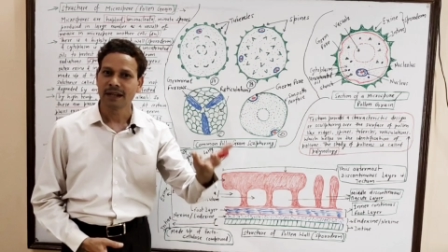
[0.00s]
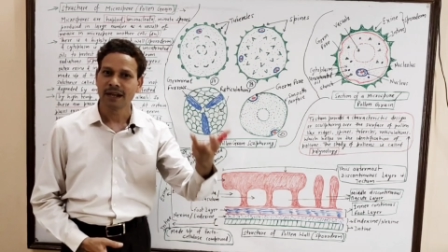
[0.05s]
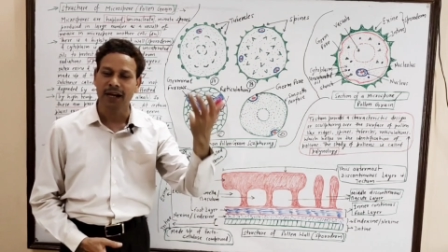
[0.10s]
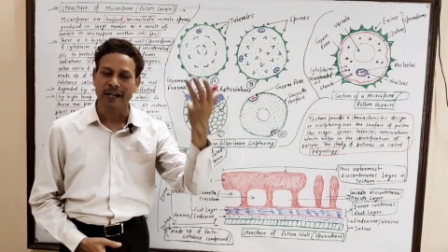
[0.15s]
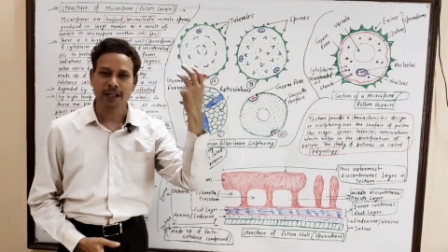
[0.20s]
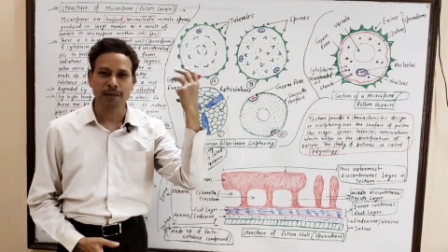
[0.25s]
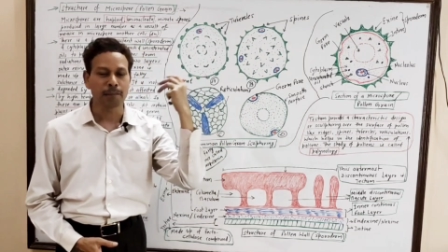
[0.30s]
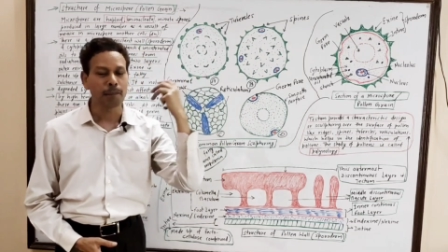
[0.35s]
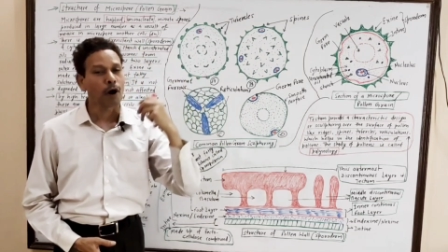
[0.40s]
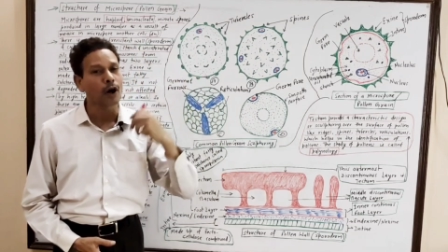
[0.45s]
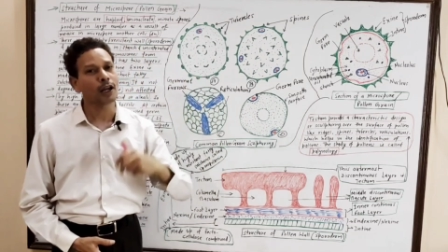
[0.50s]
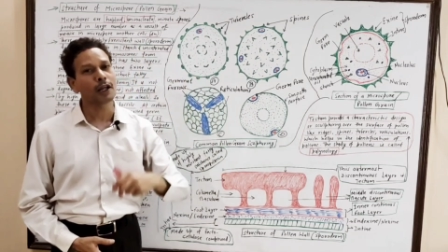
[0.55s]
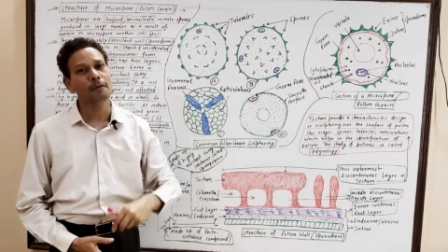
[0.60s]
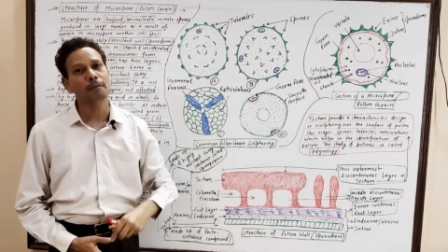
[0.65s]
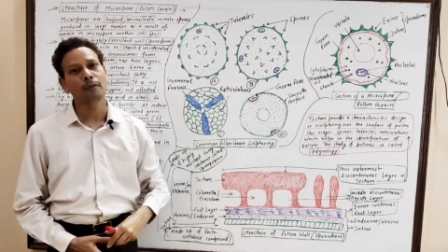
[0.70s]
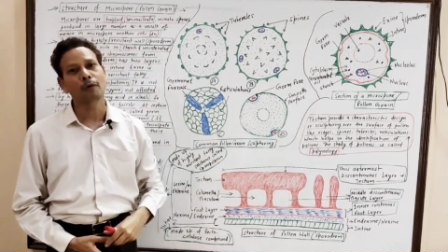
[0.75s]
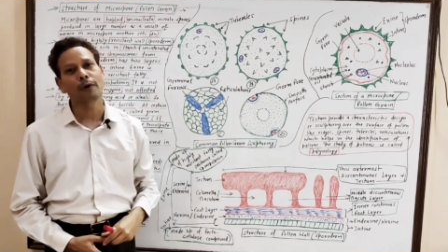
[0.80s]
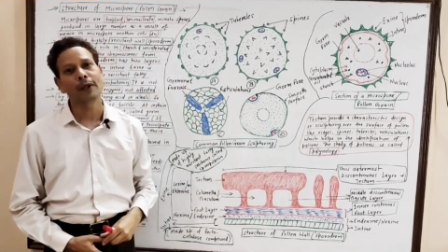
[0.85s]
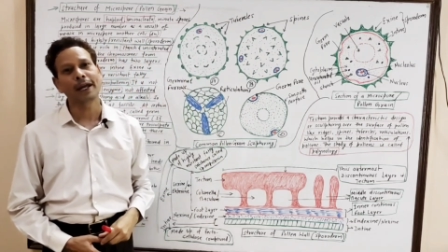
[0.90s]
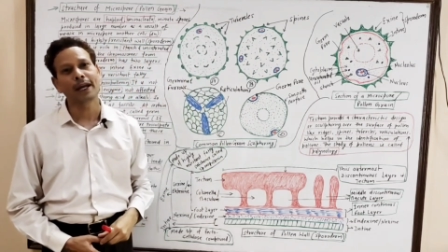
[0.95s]
and the
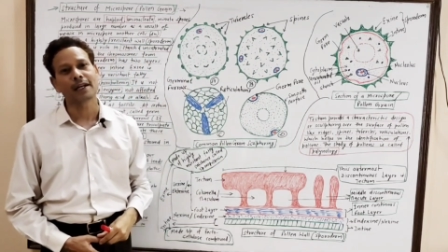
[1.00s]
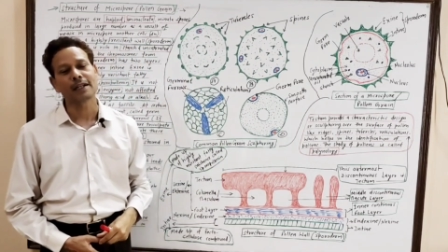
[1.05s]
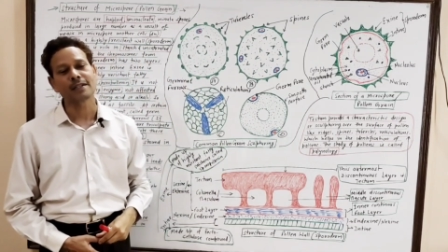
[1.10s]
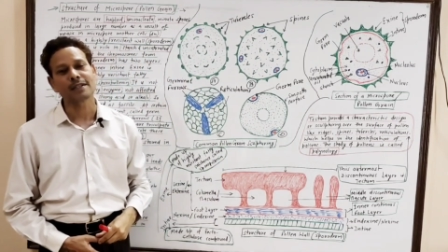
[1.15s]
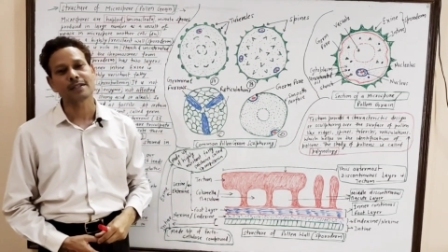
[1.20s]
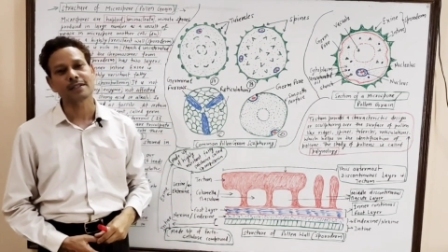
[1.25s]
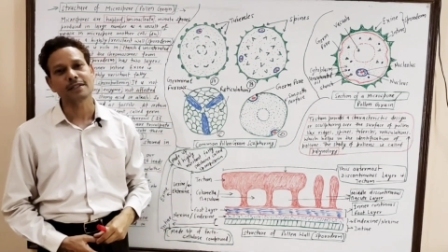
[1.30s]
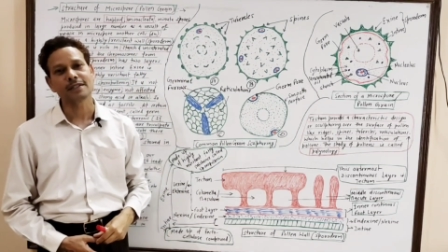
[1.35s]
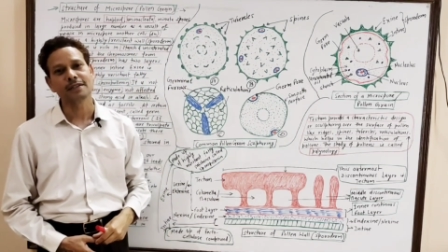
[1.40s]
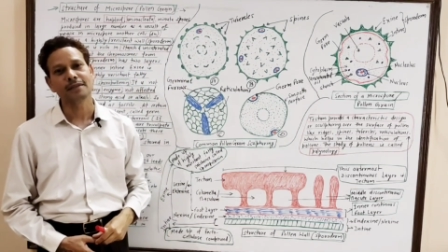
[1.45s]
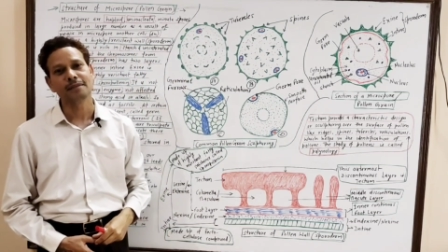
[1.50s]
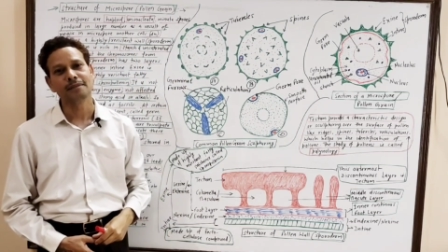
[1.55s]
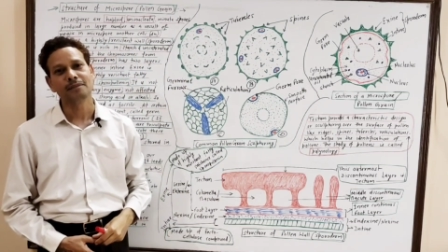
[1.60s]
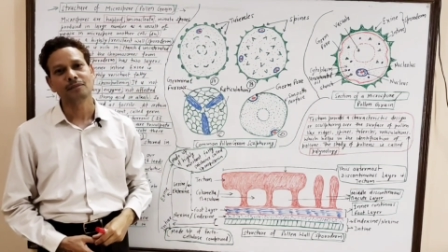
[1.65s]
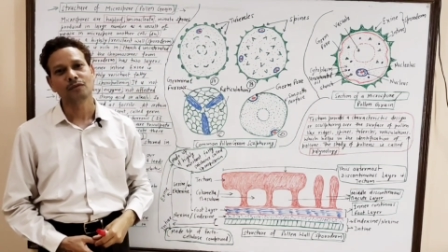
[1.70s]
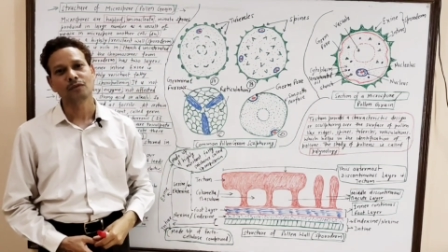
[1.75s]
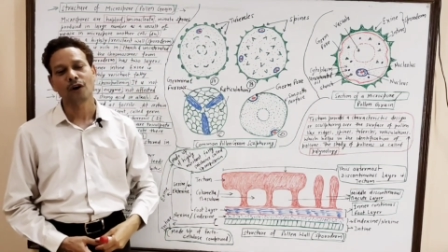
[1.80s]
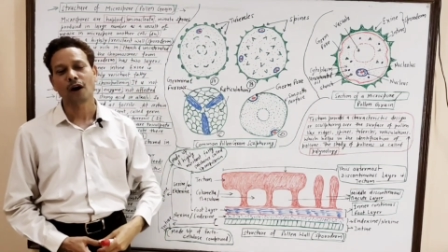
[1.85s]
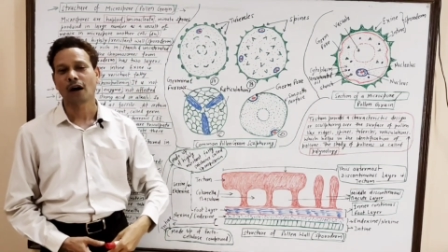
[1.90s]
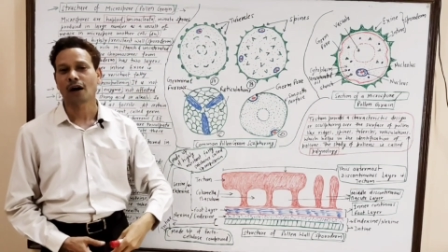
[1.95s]
pollen products
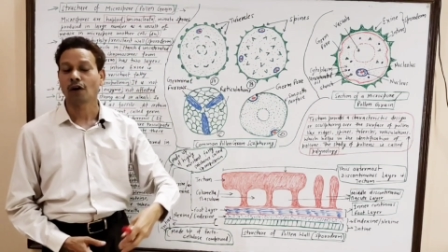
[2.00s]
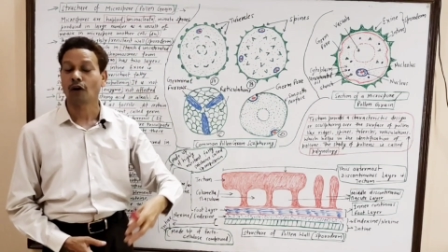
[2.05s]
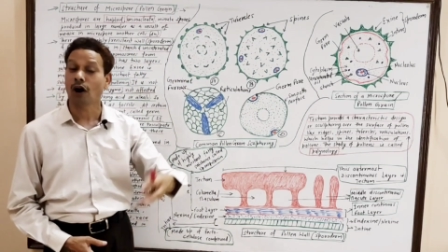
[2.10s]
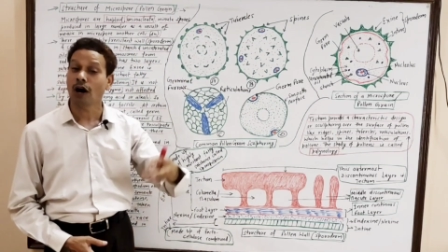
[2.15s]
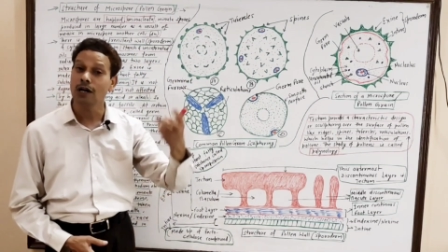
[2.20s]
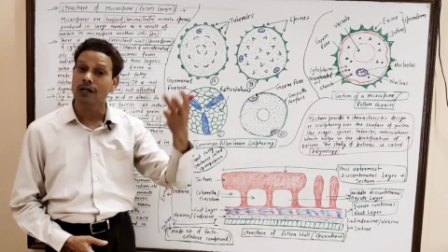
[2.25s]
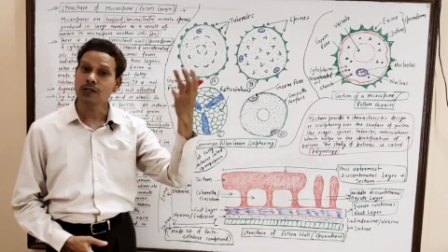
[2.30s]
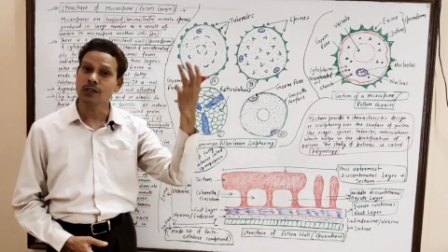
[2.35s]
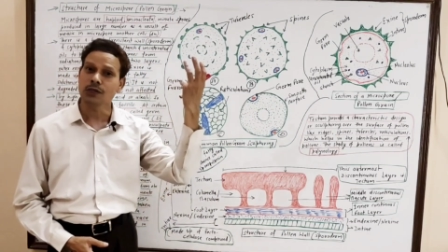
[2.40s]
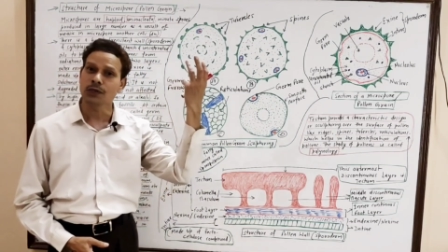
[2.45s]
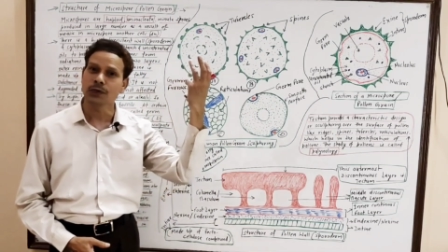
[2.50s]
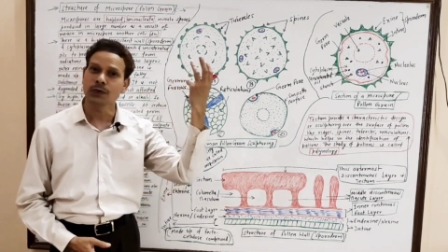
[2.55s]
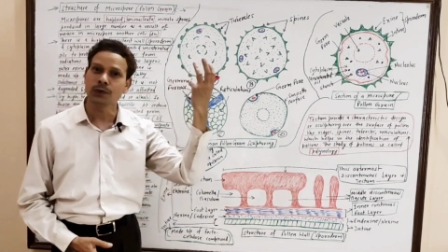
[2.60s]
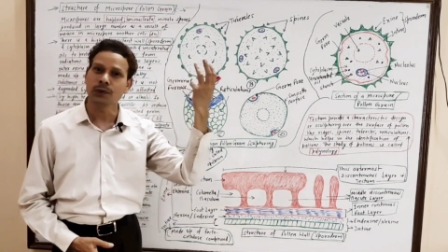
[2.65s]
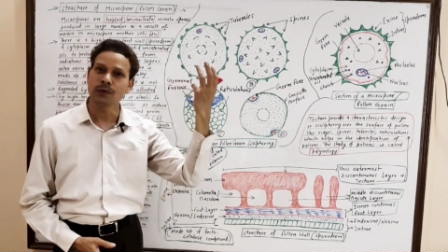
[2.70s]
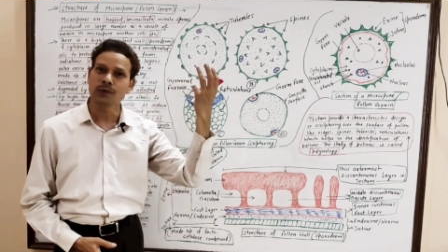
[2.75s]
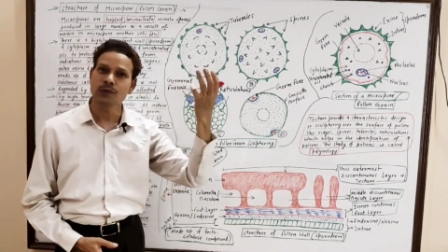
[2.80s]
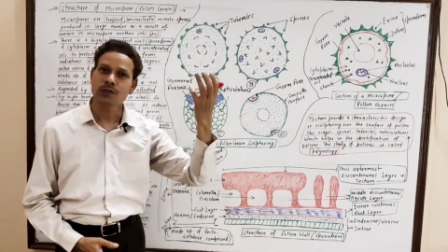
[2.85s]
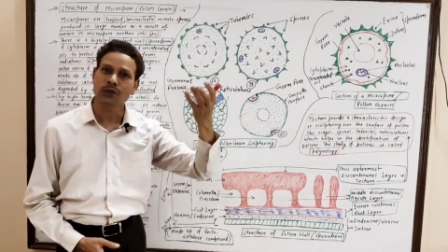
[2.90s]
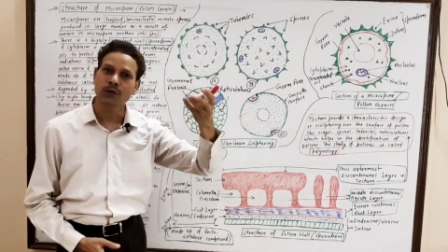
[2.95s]
are also
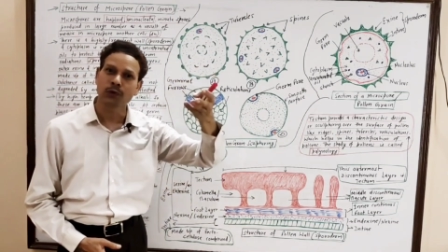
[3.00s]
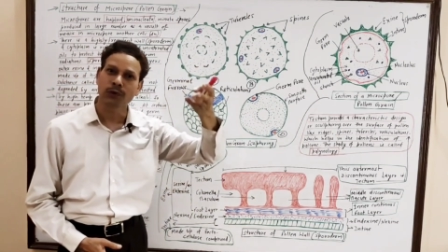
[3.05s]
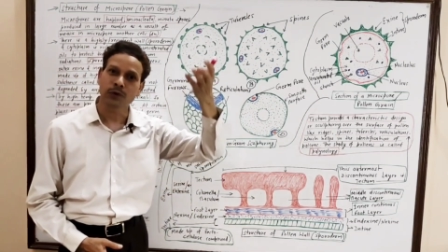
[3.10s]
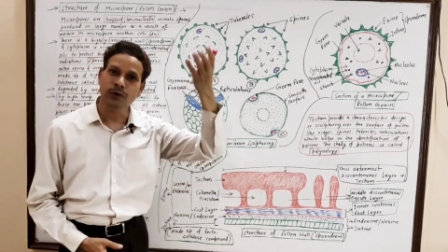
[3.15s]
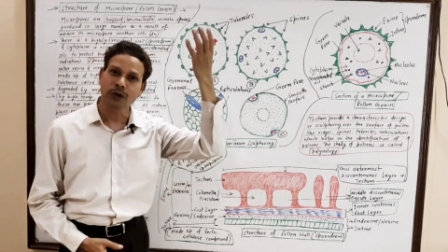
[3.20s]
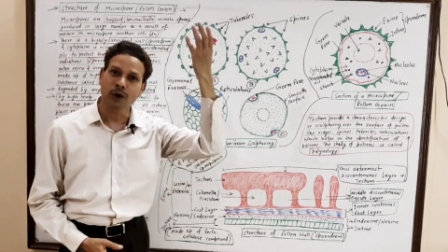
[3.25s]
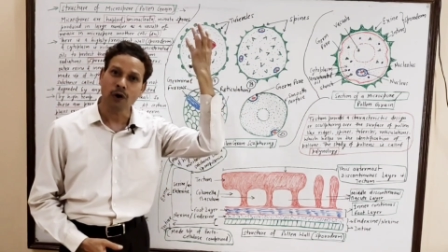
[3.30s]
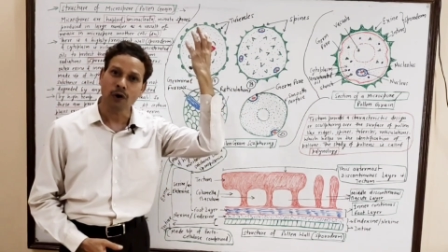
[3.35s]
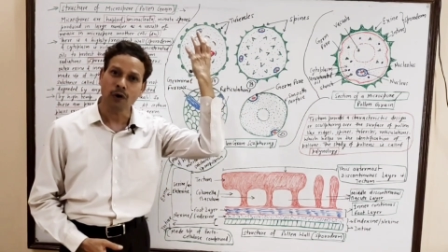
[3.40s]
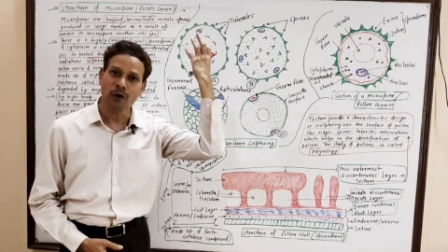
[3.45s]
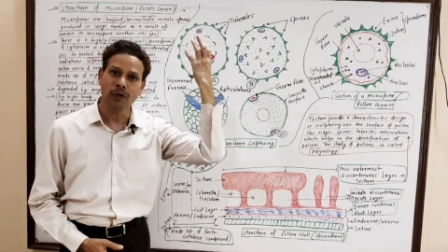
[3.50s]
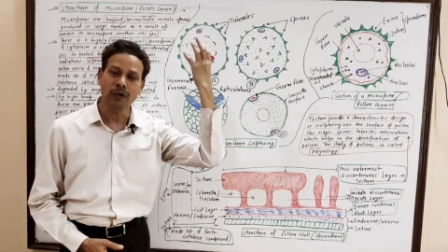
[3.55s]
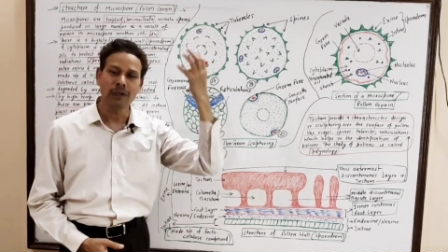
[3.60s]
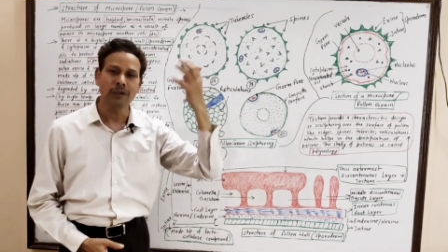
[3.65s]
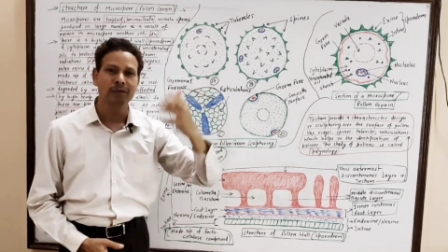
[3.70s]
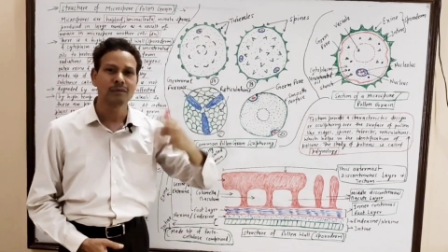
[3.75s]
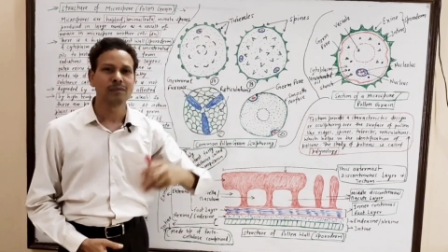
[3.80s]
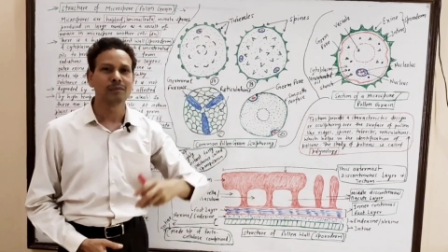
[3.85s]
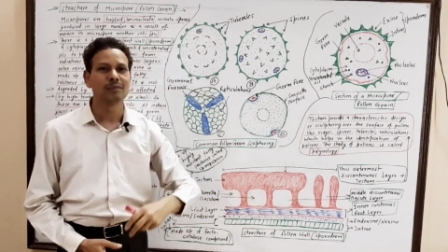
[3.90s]
used to cure